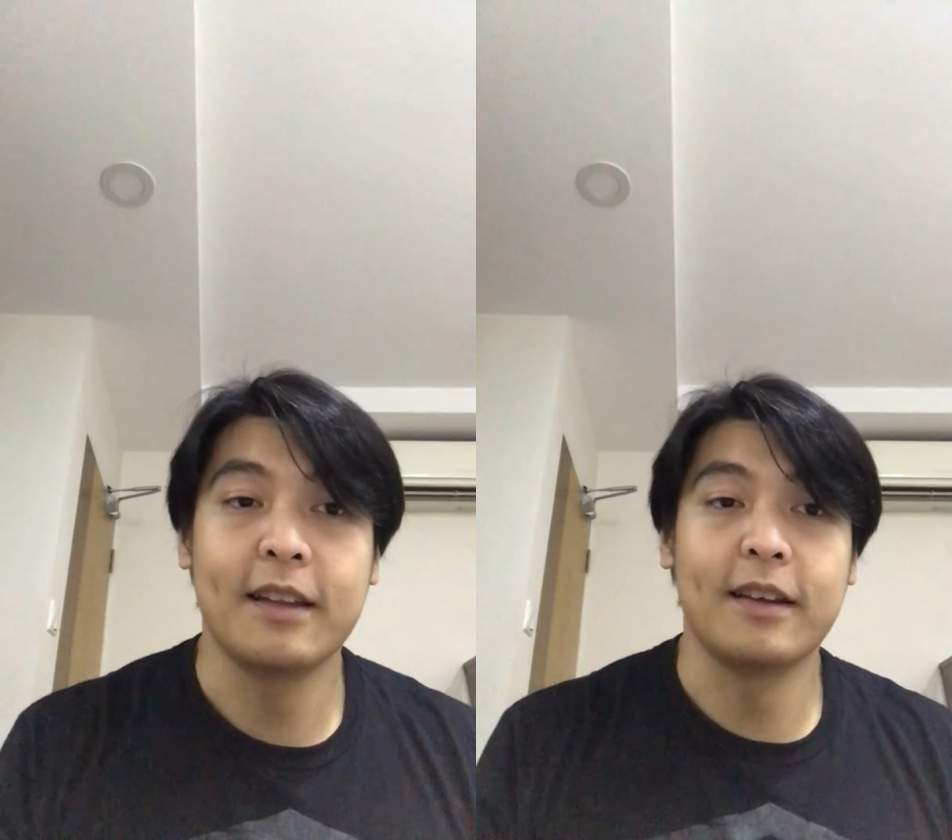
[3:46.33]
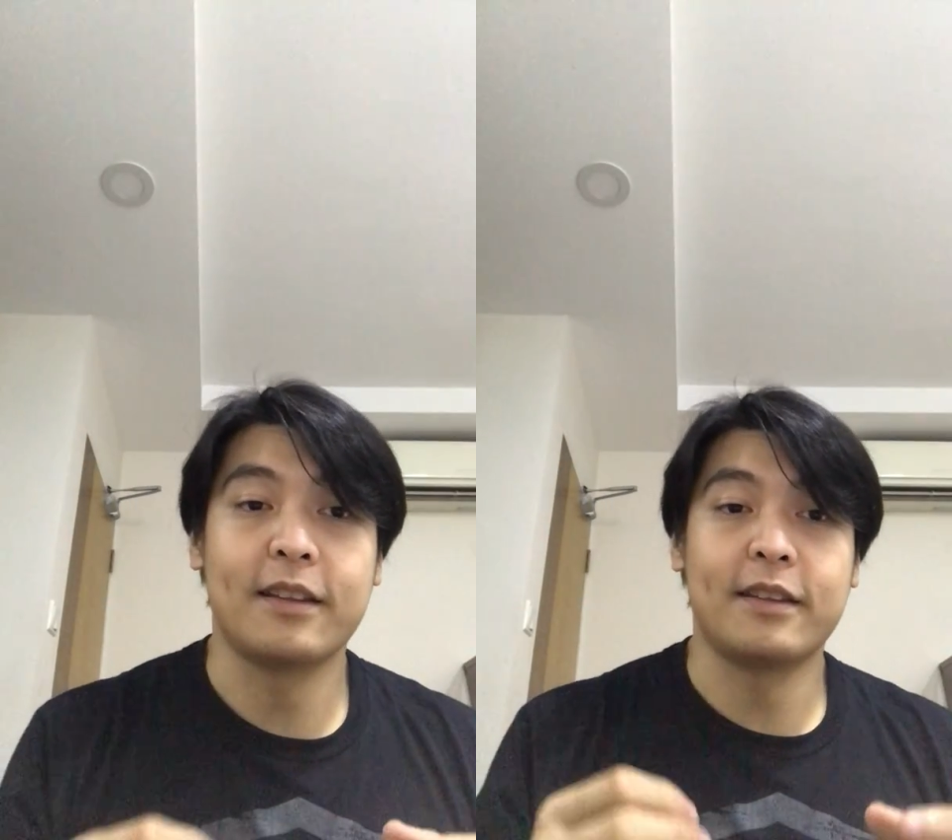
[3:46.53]

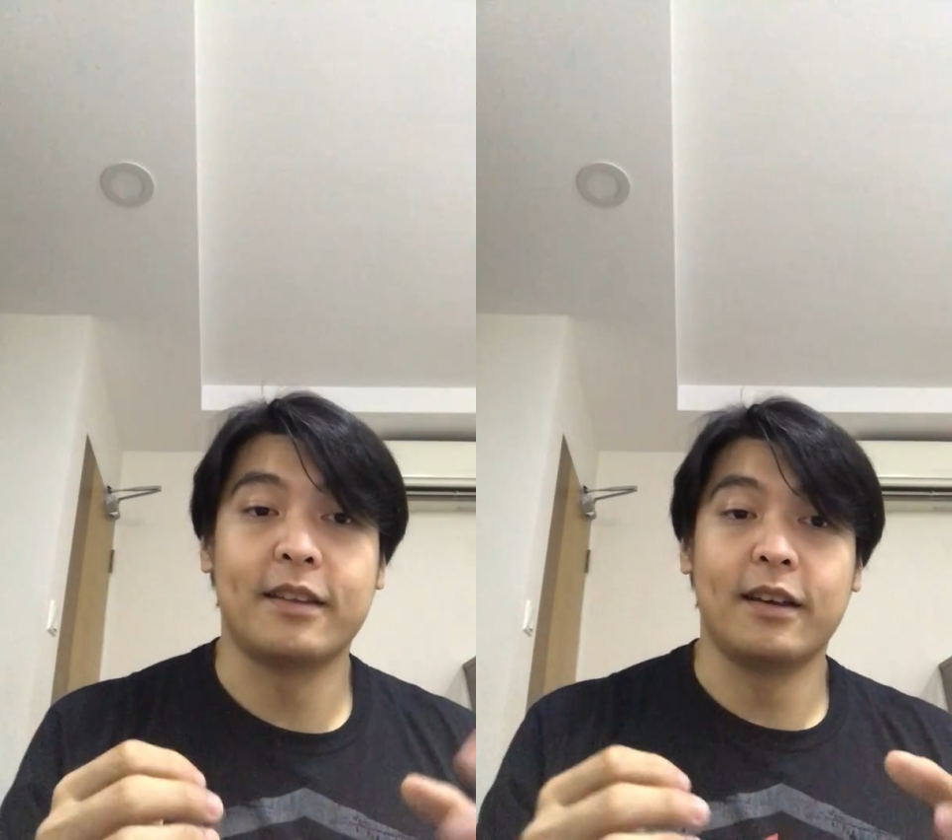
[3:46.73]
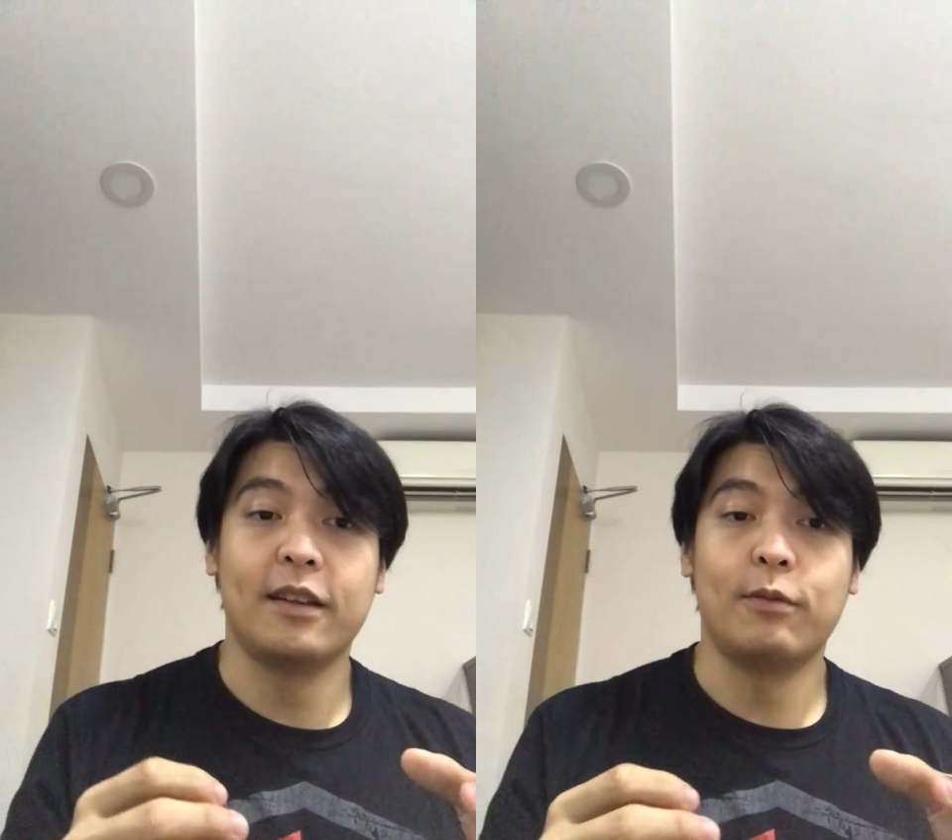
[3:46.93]
The
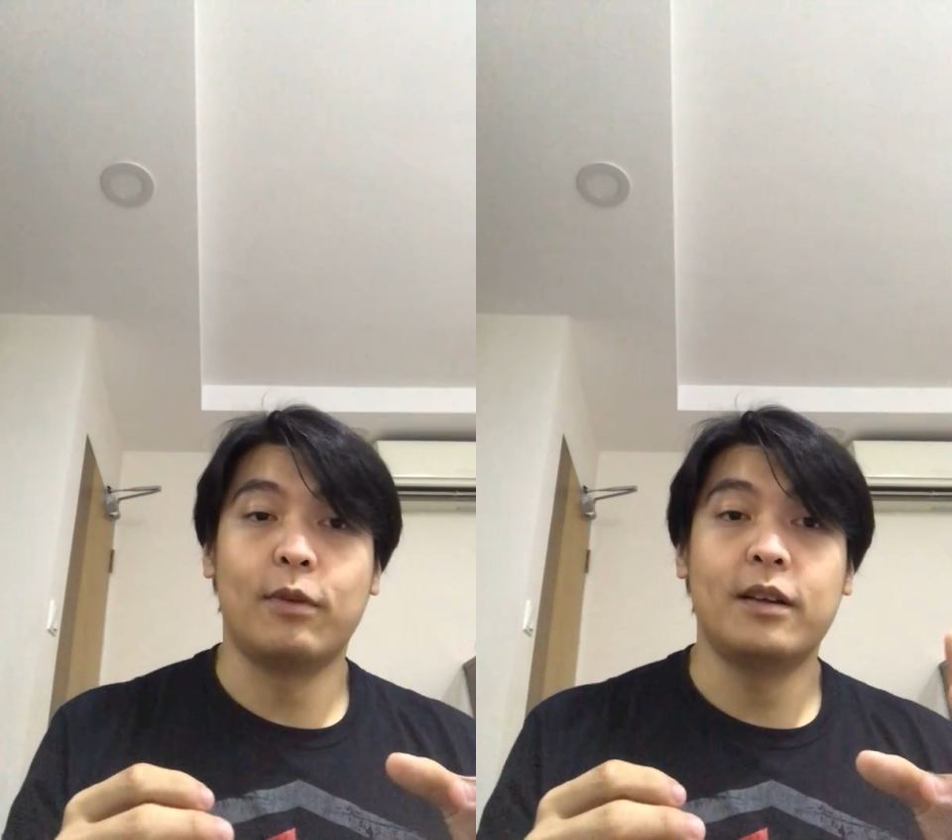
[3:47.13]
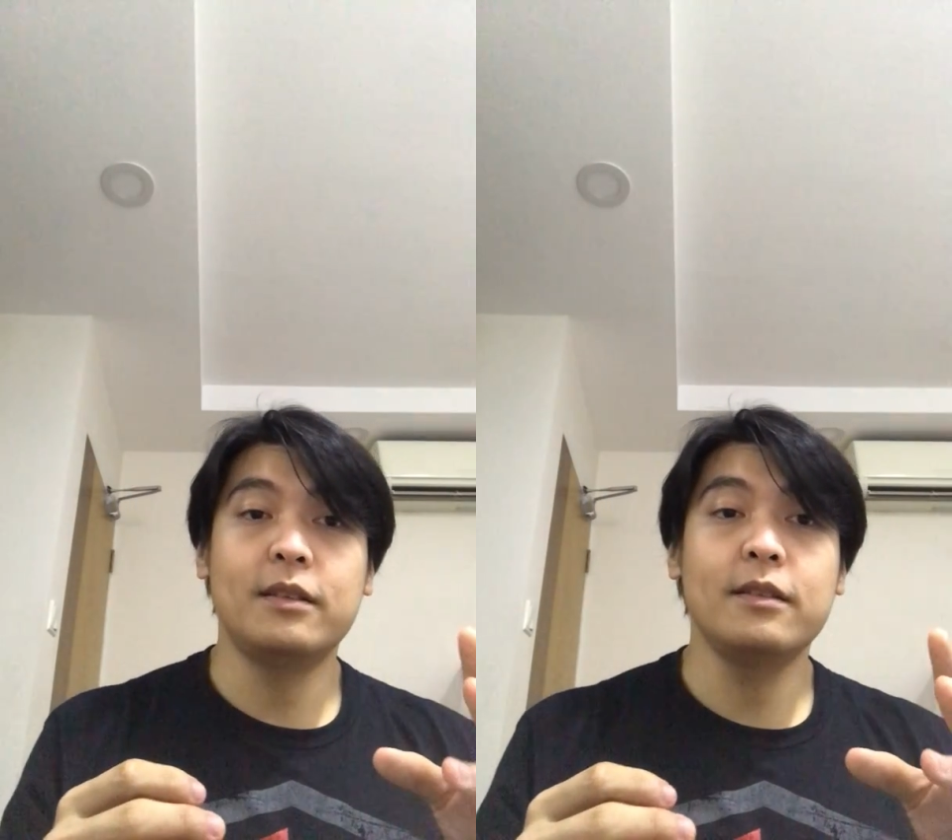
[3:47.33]
third
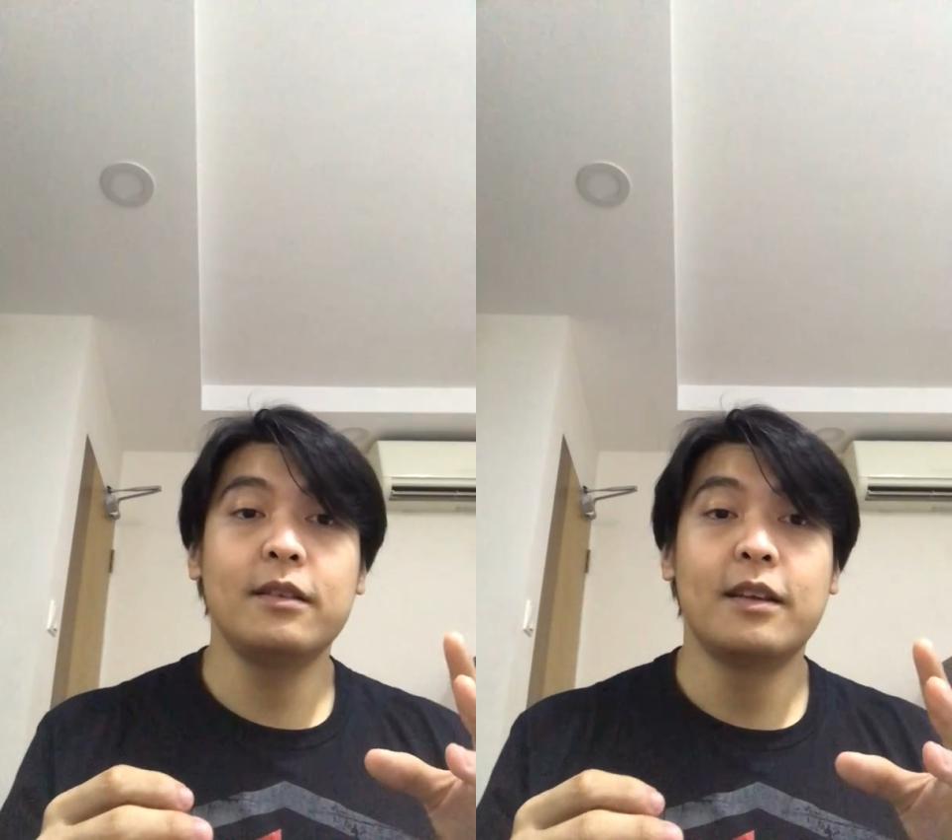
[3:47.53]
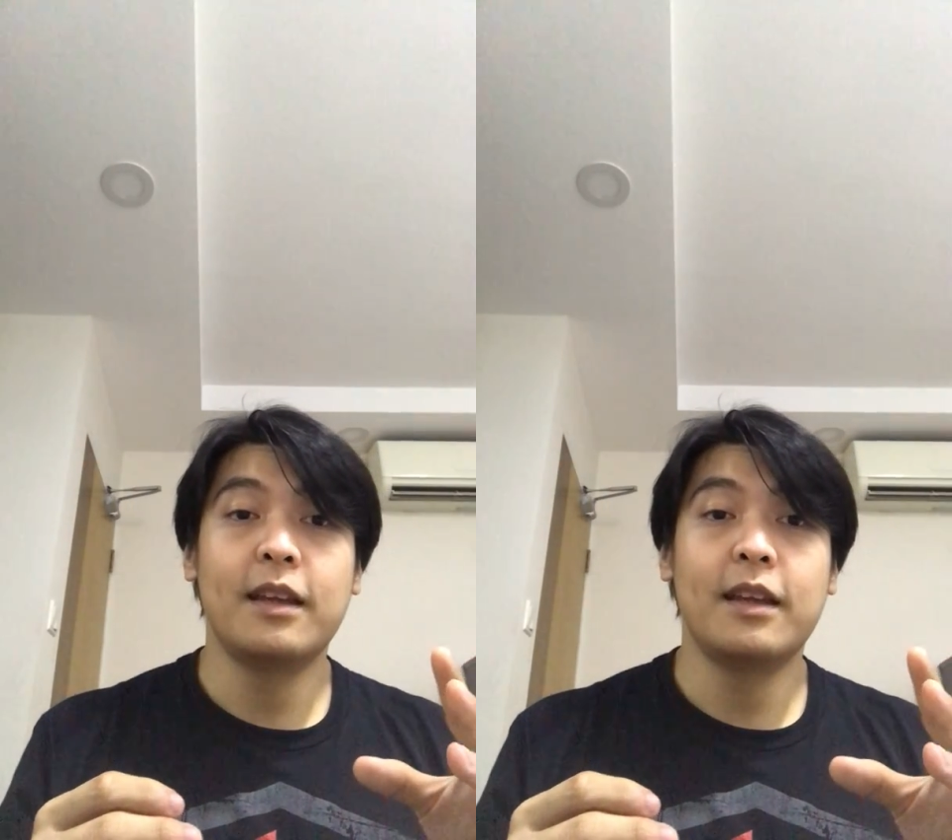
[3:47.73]
one